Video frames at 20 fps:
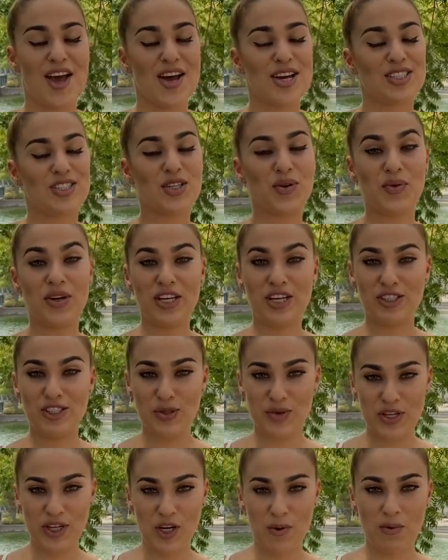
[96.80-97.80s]
So when you're
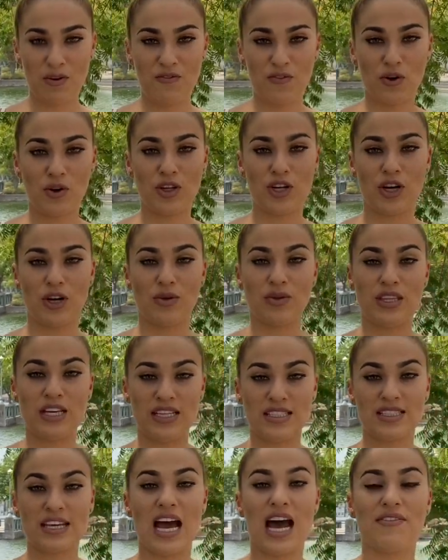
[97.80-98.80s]
doing your portfolio,
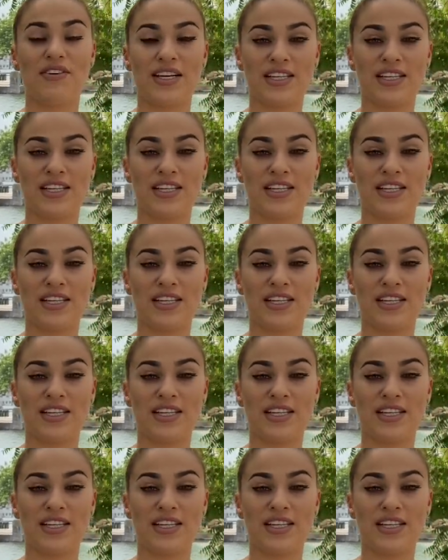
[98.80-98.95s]
things to have